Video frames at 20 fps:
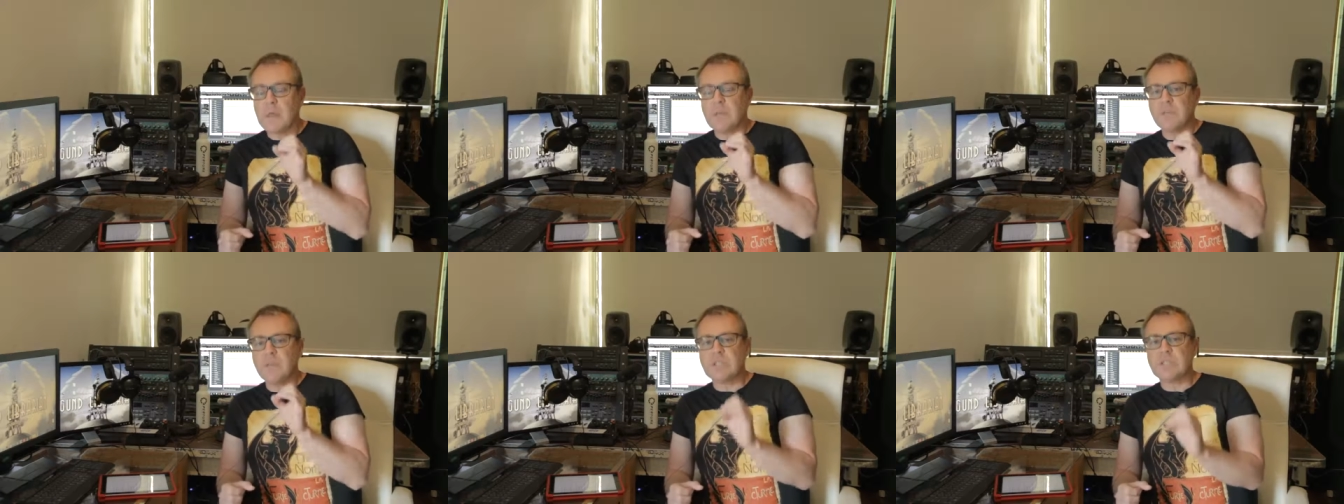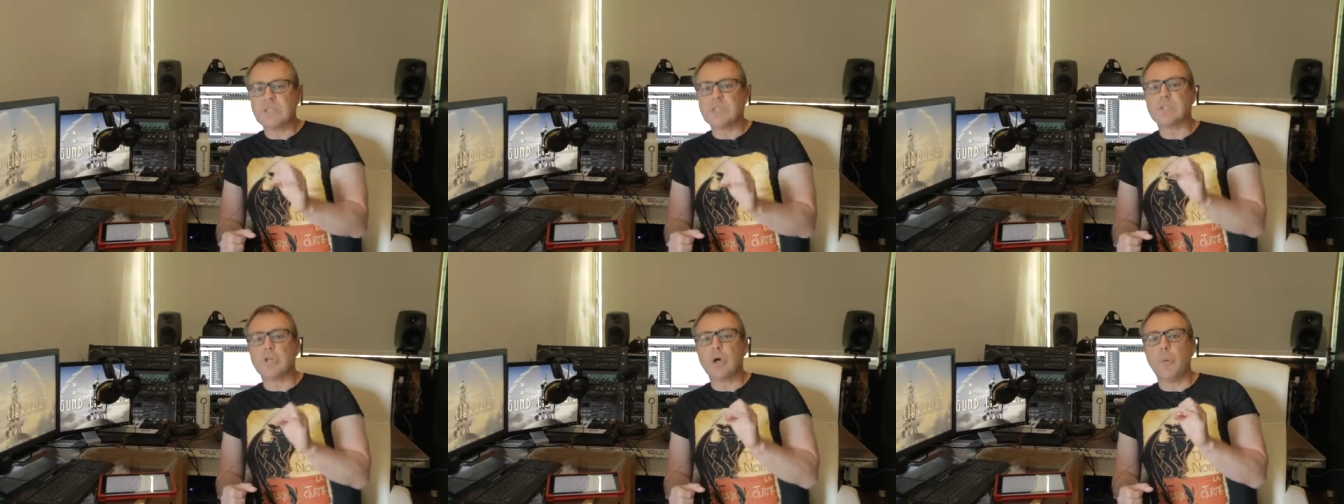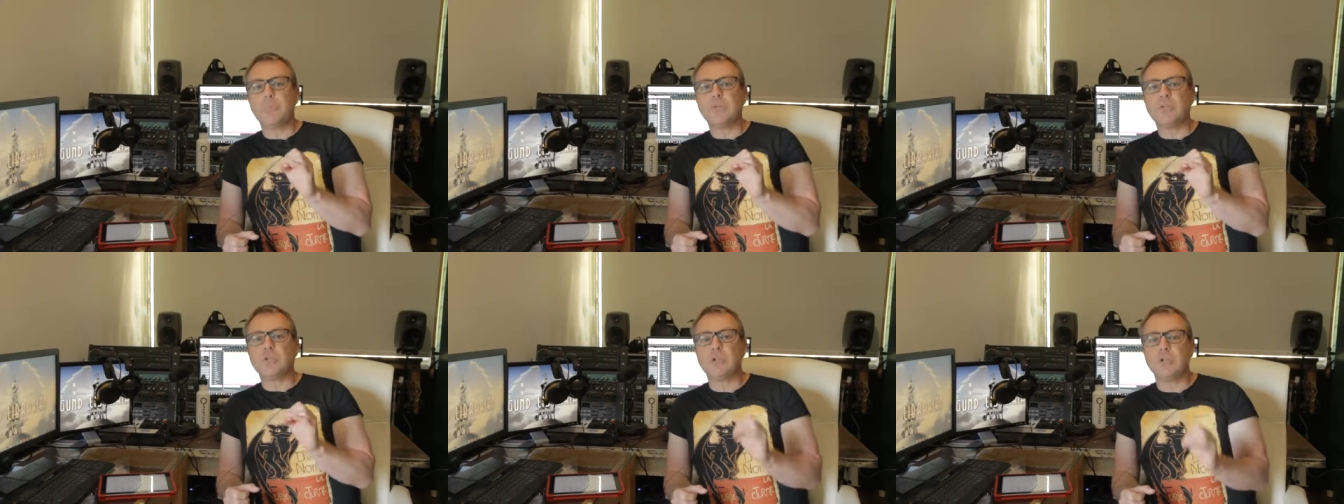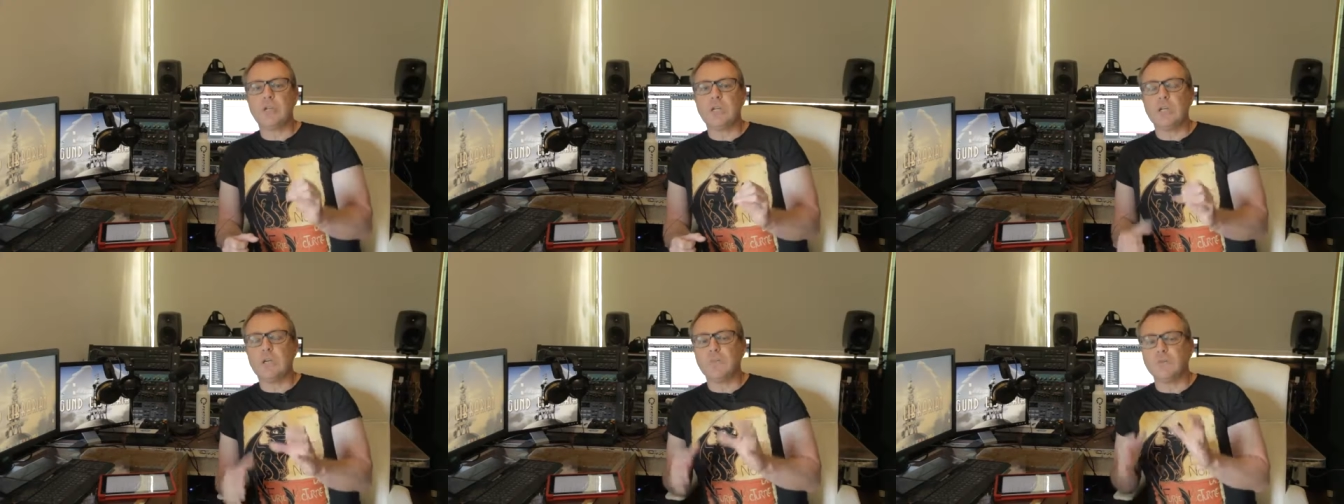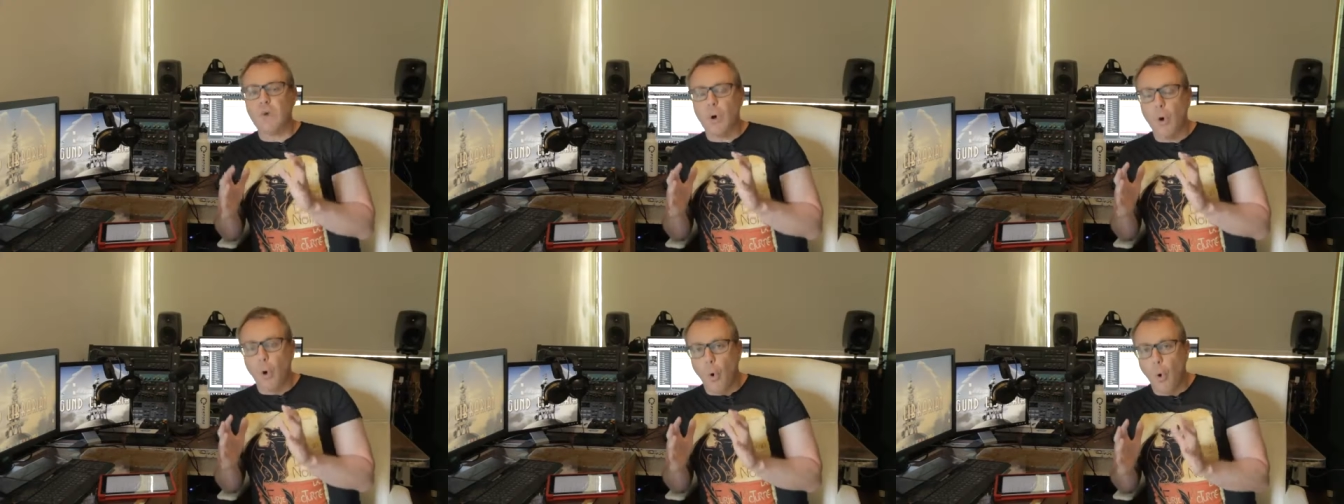This is an opportunity
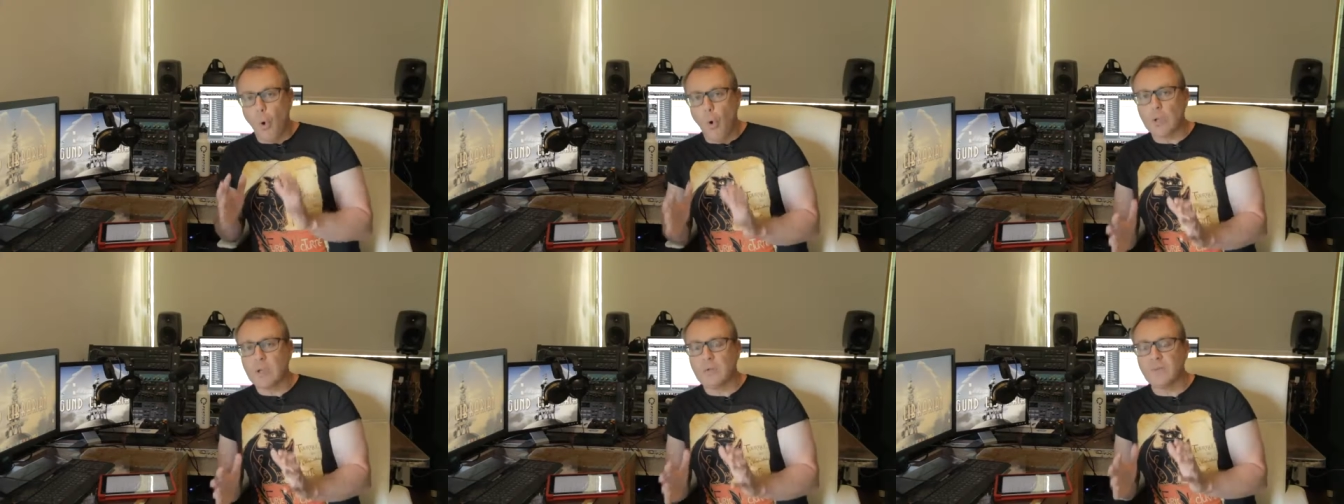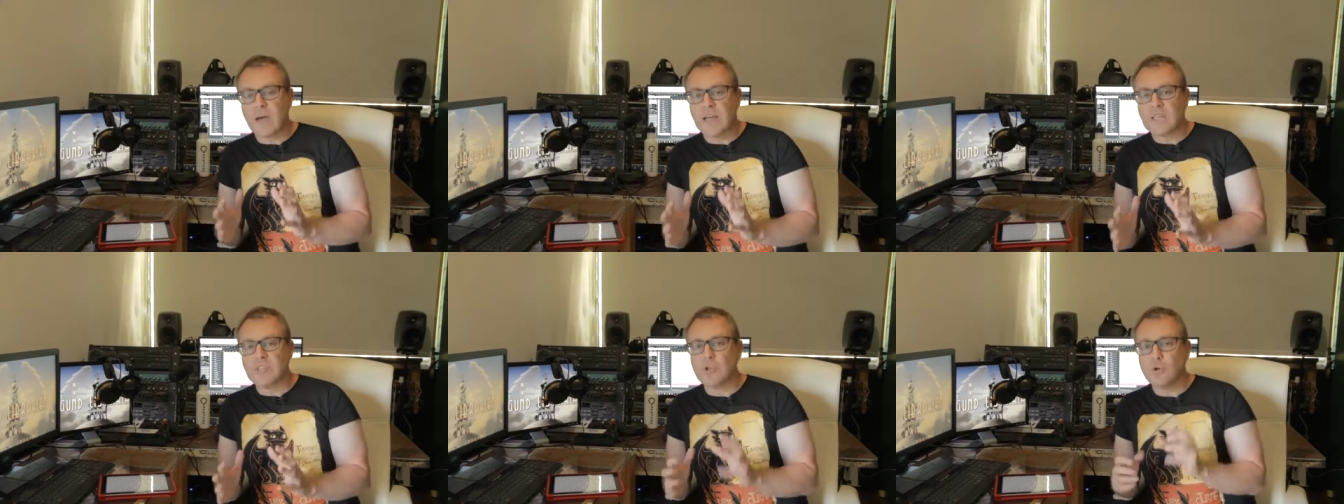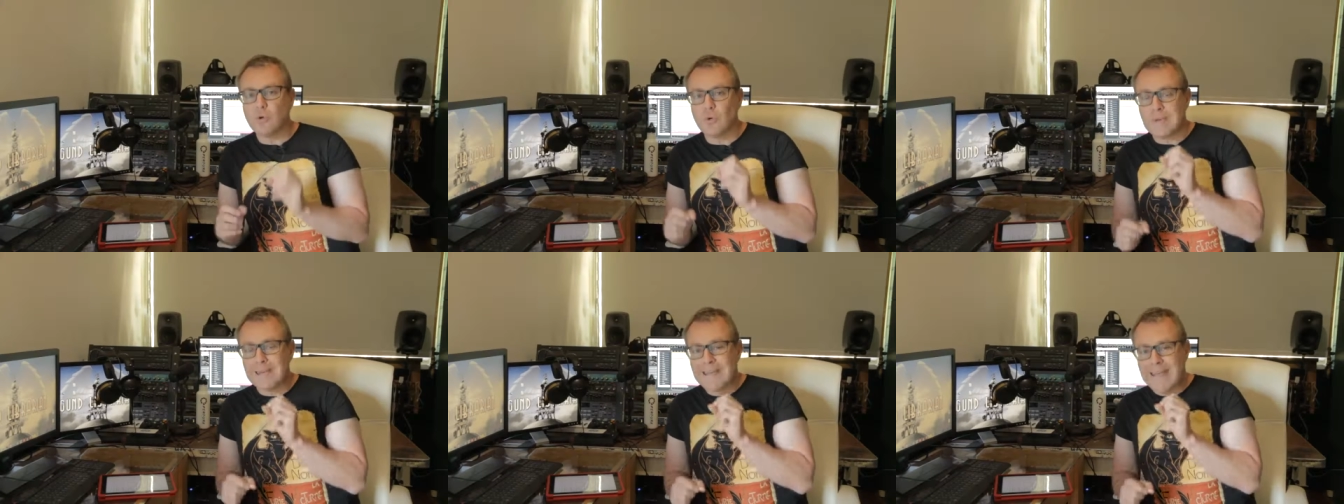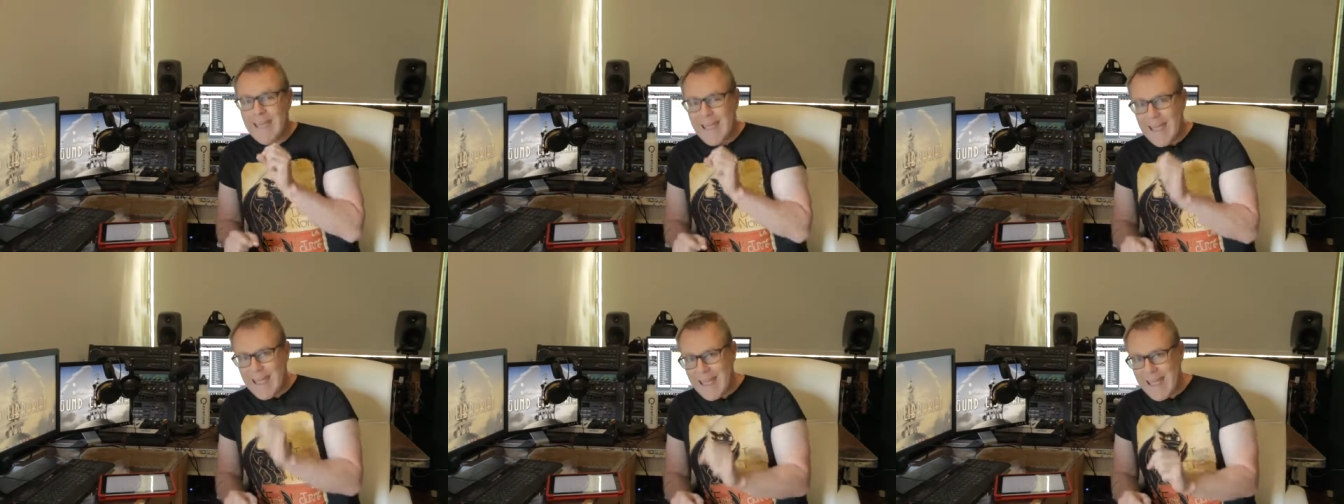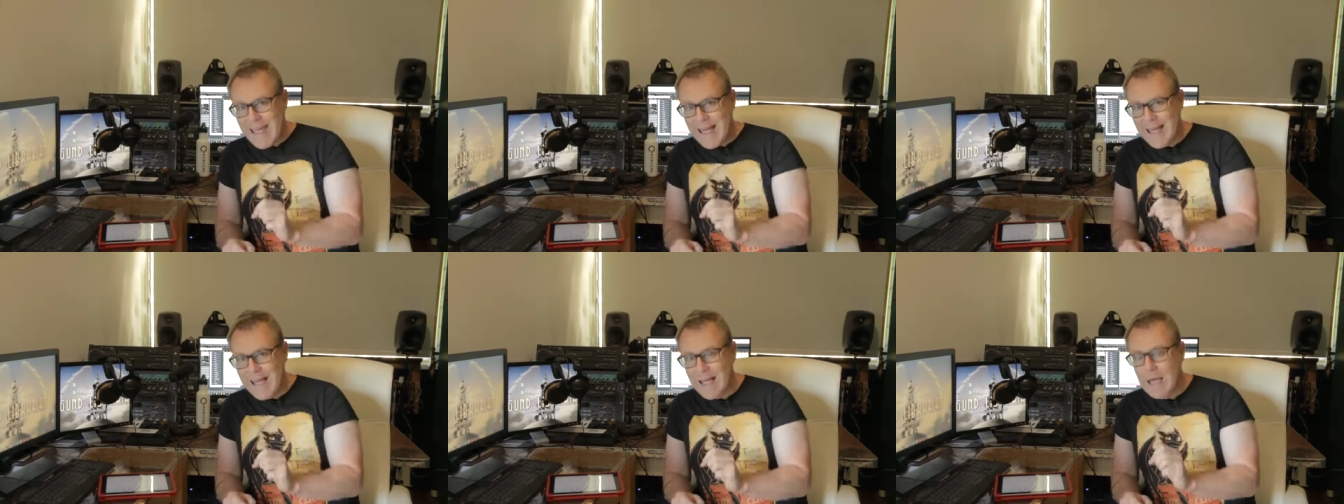for all of us who
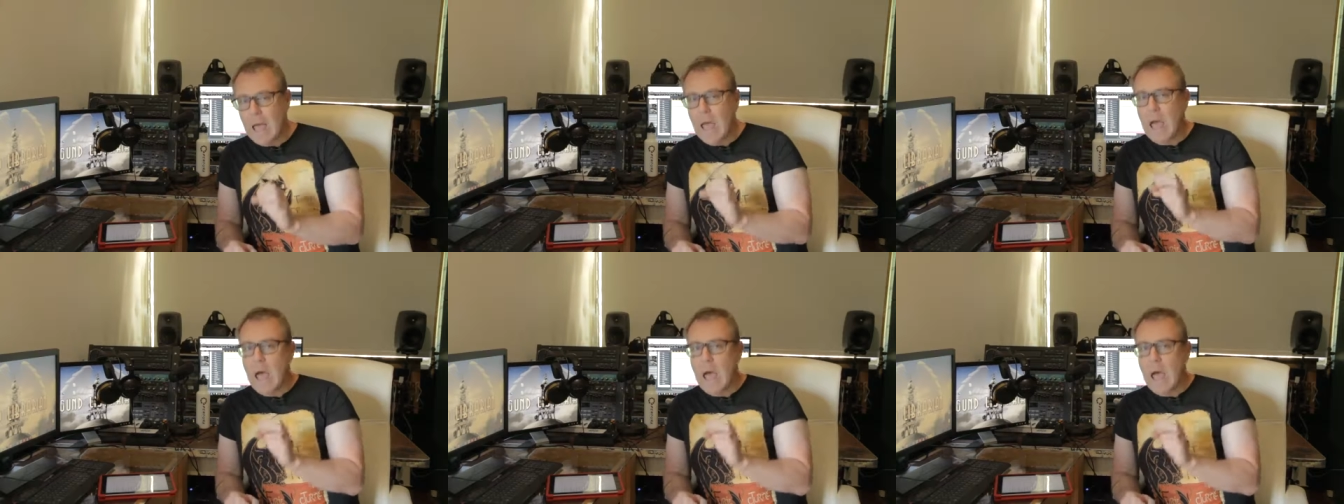care